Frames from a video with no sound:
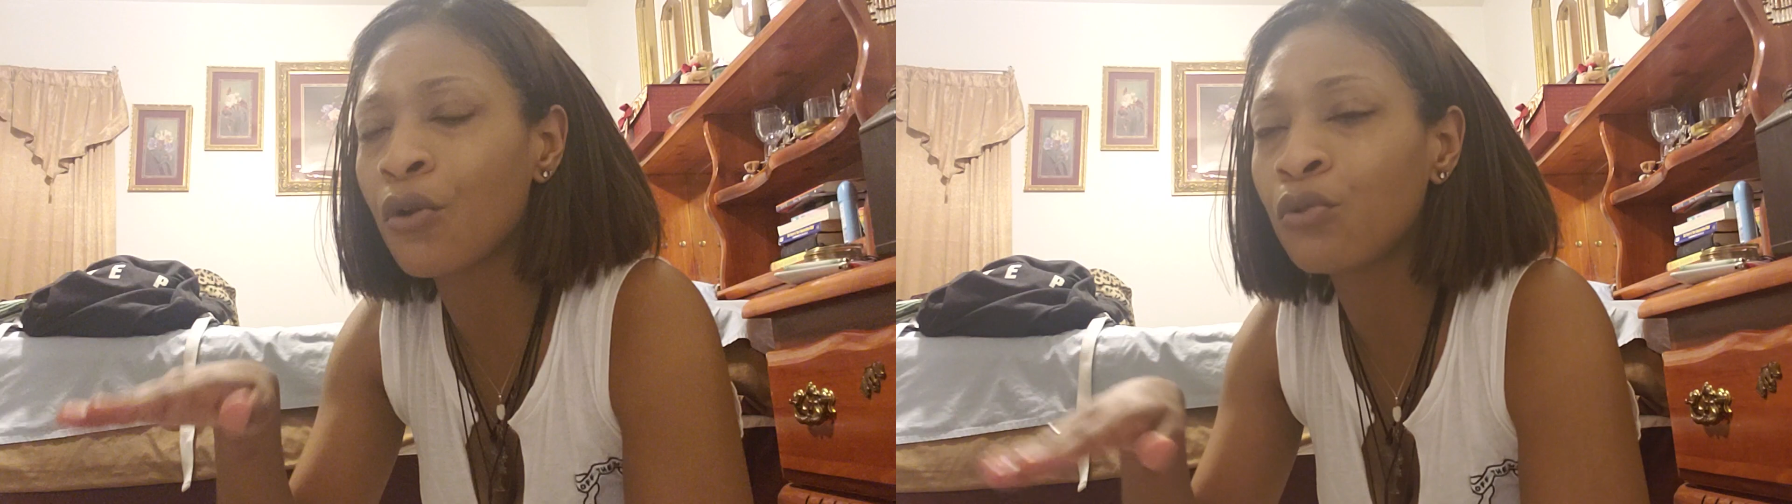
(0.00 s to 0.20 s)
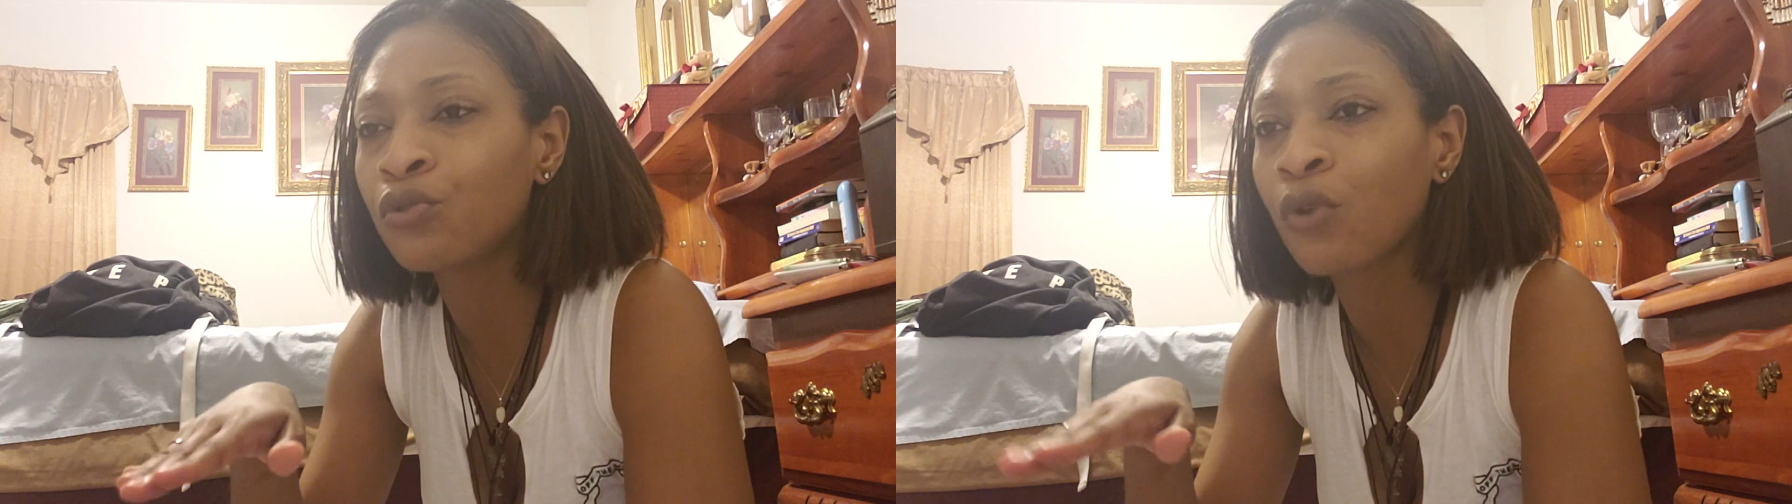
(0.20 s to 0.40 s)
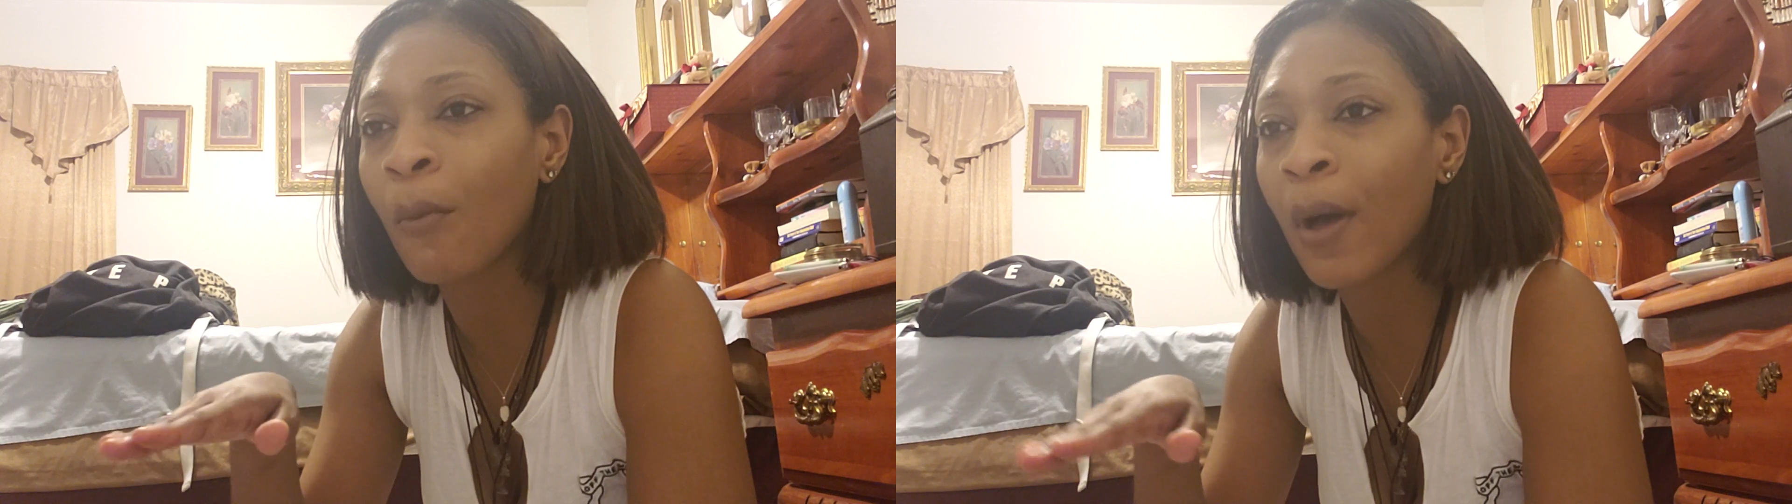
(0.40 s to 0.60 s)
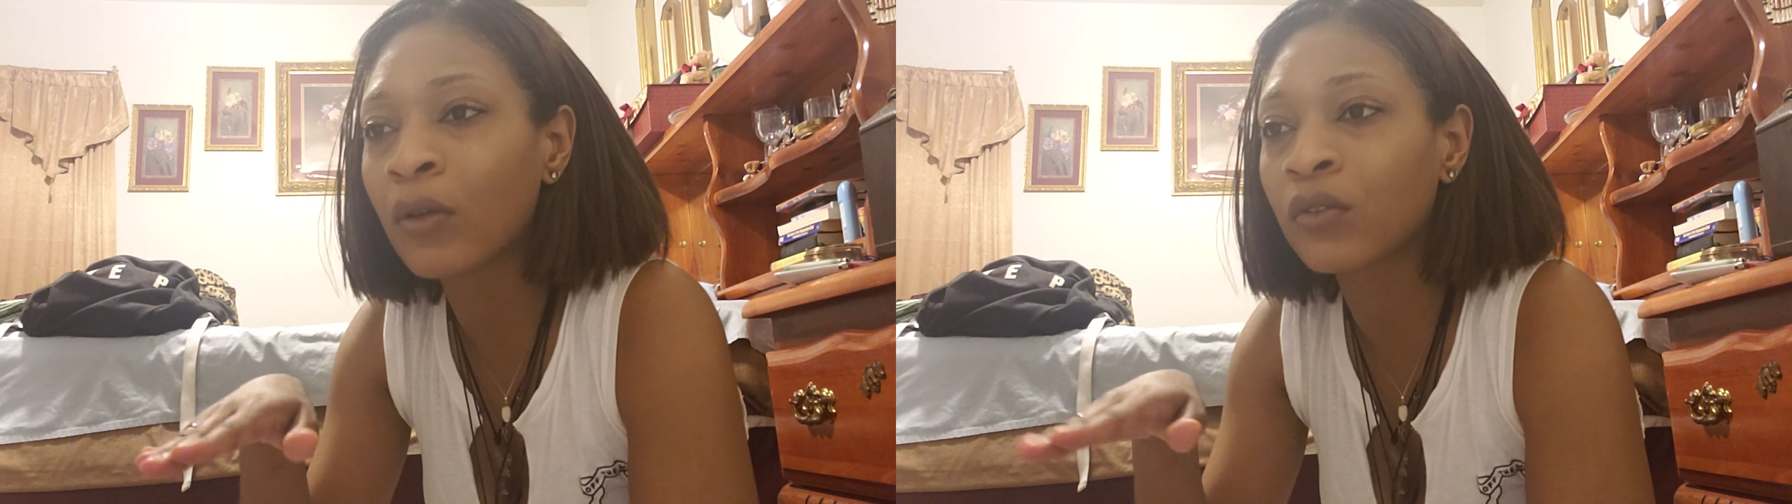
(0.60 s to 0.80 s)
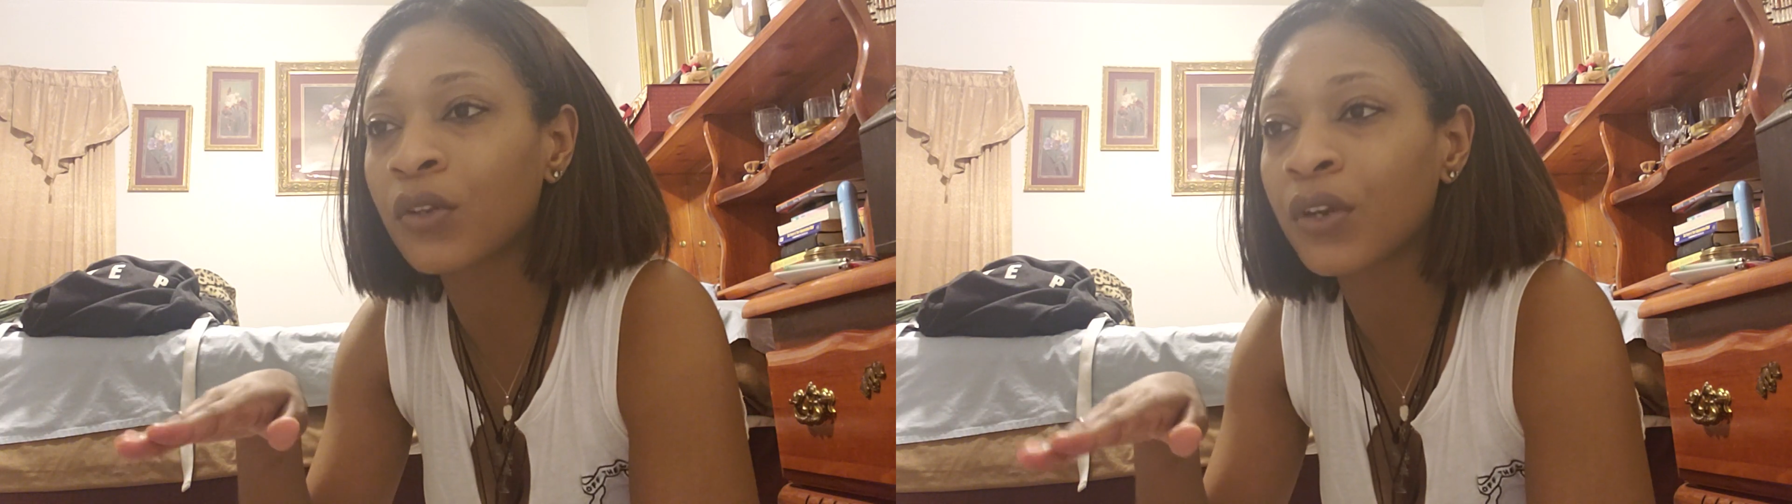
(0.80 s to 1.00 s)
neutral
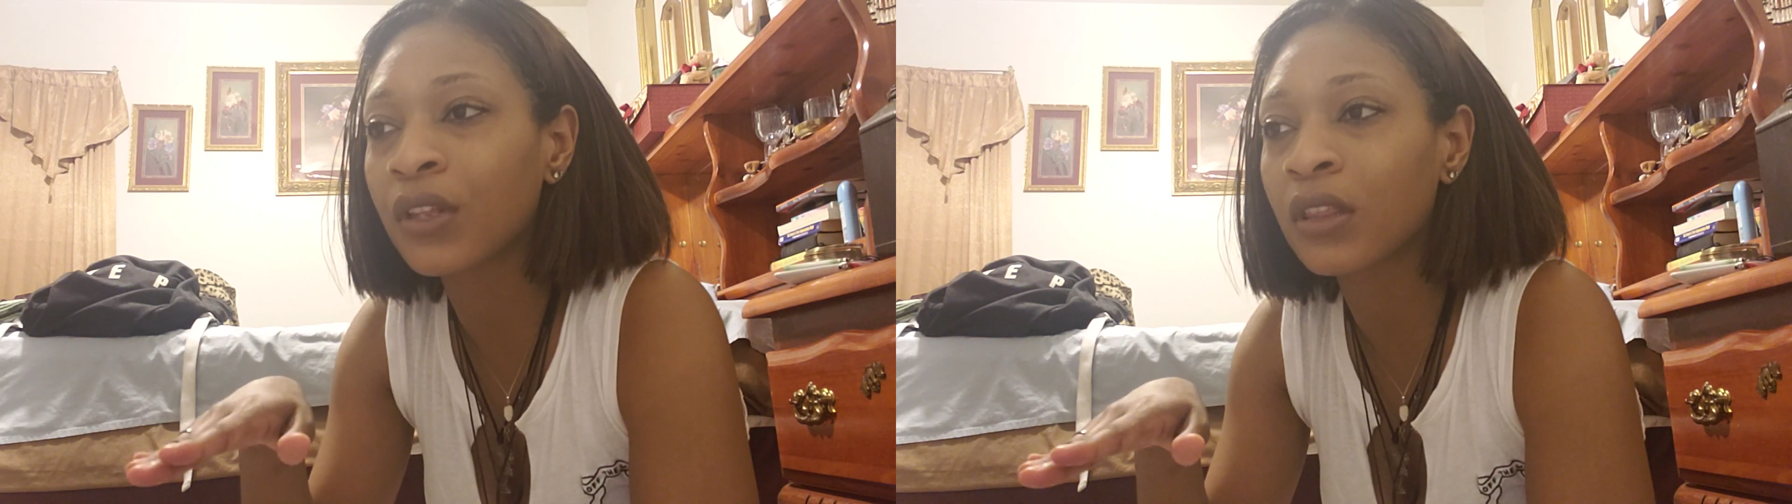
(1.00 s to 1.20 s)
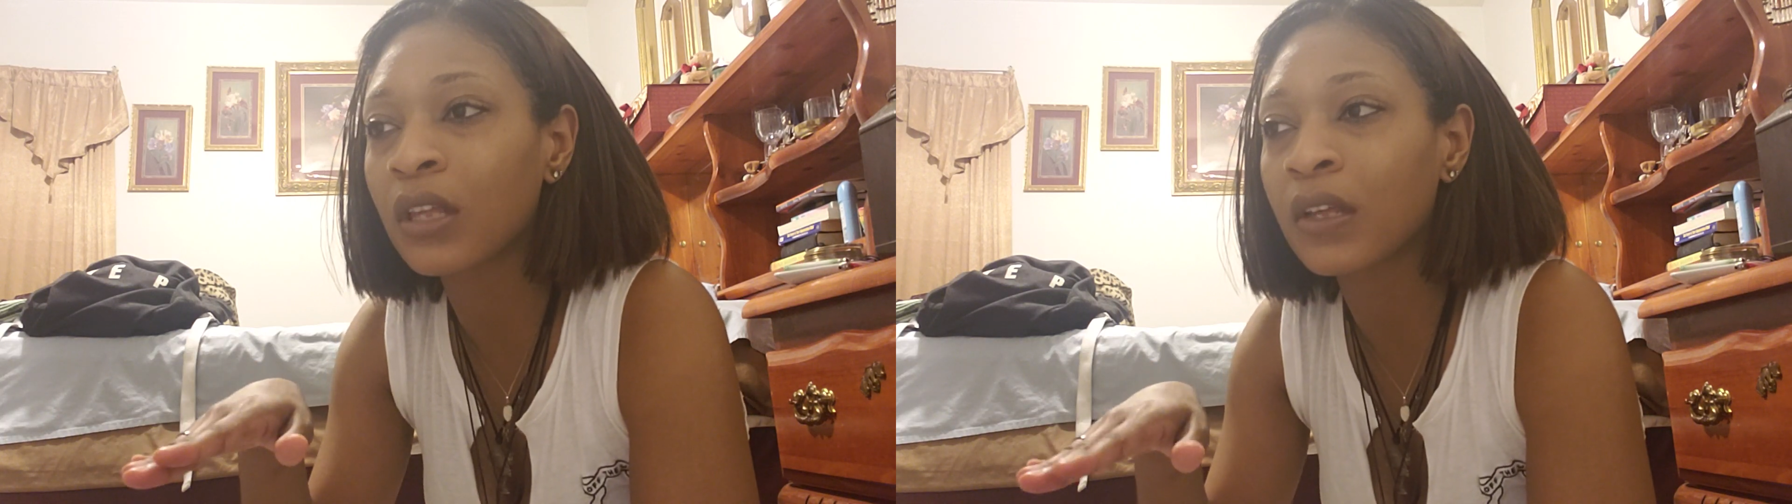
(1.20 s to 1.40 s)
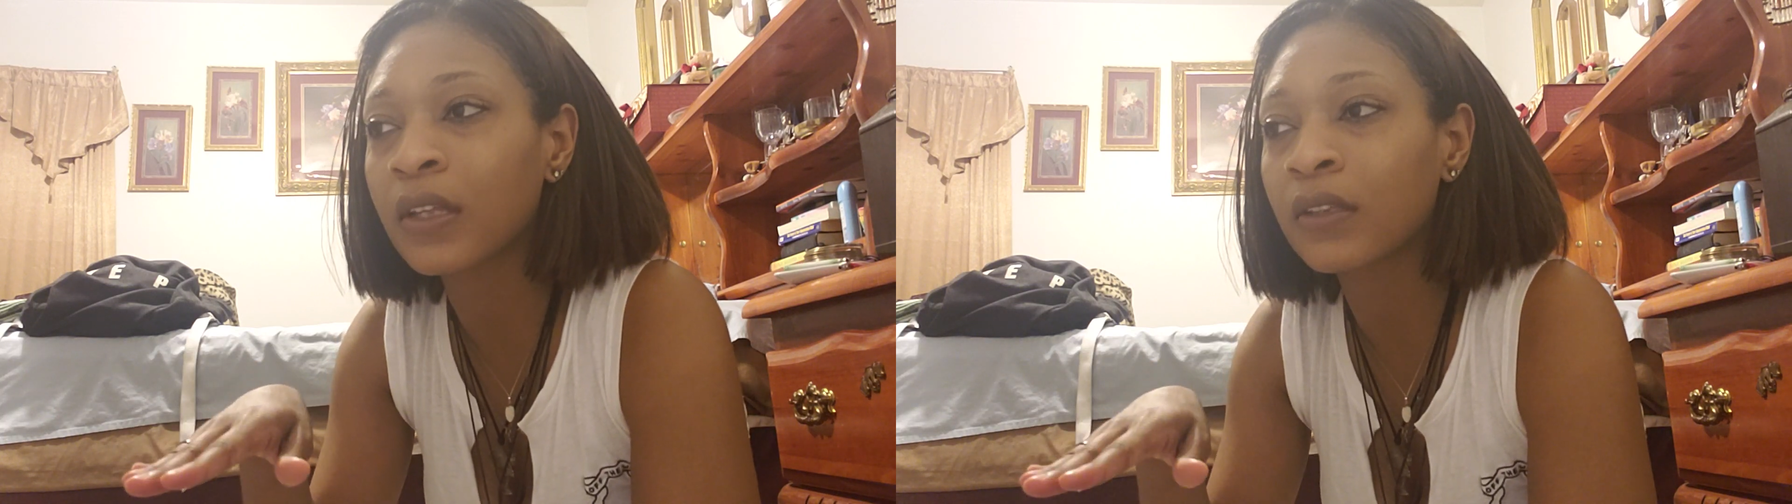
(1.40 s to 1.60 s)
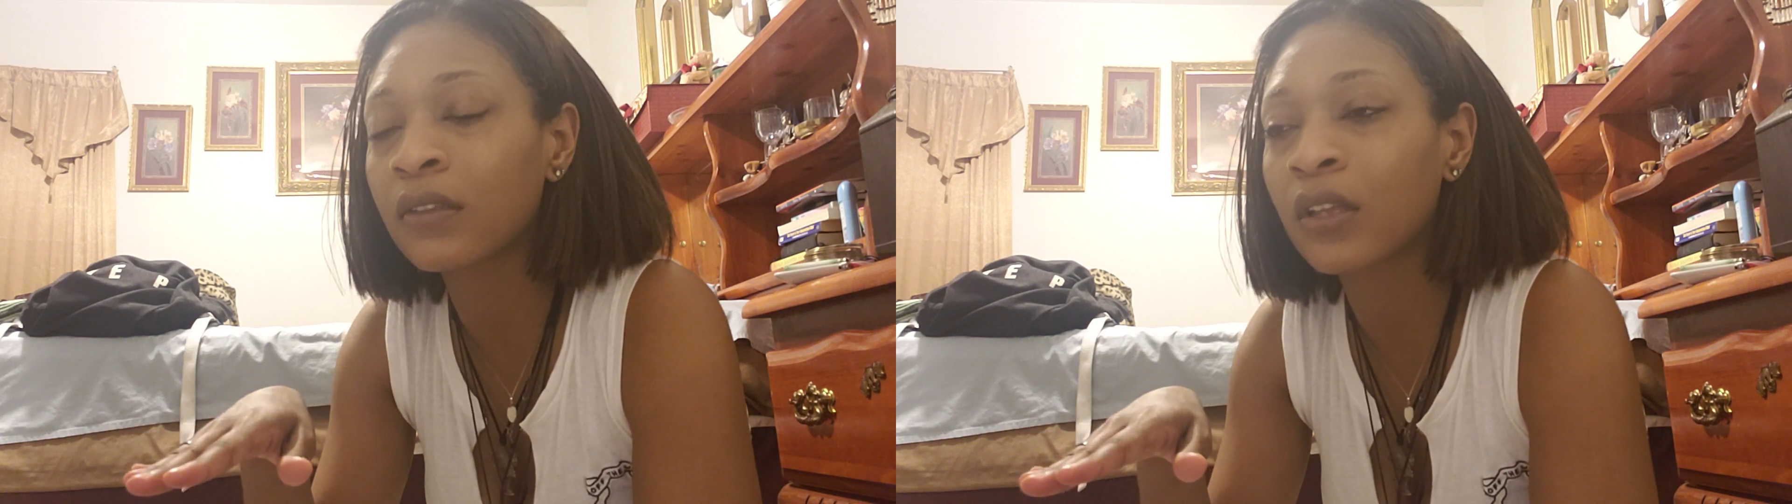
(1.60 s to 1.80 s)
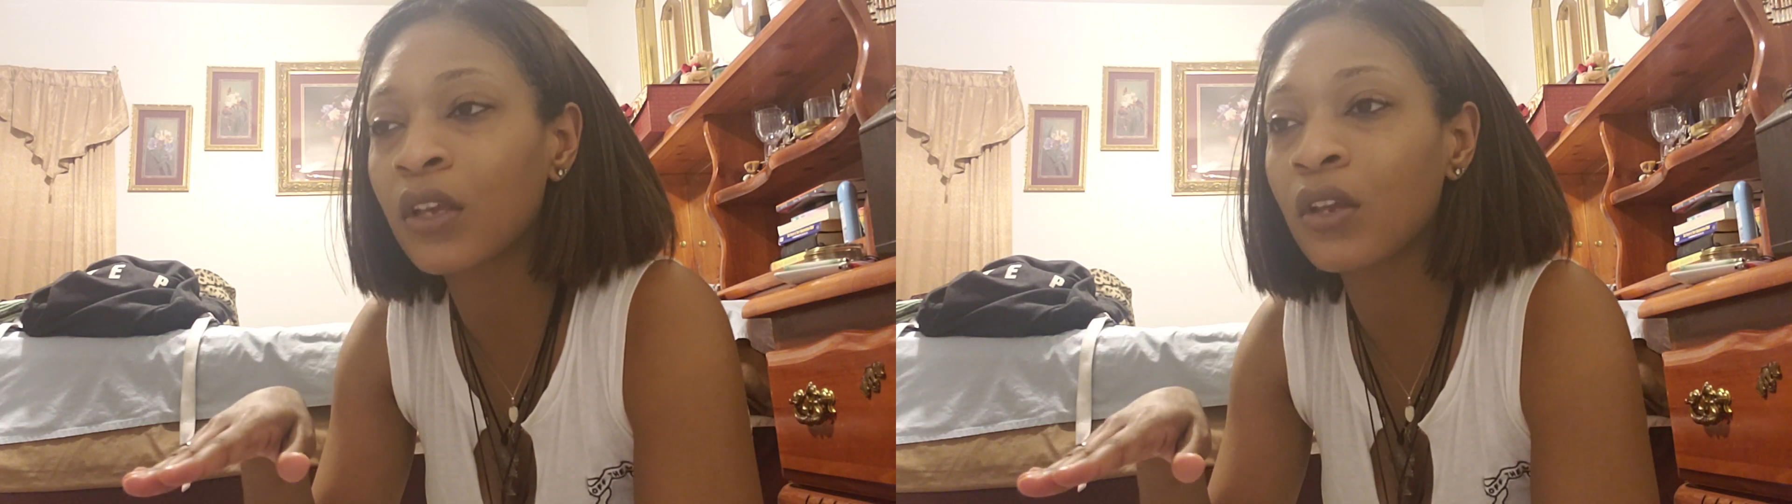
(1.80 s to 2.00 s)
about certain things,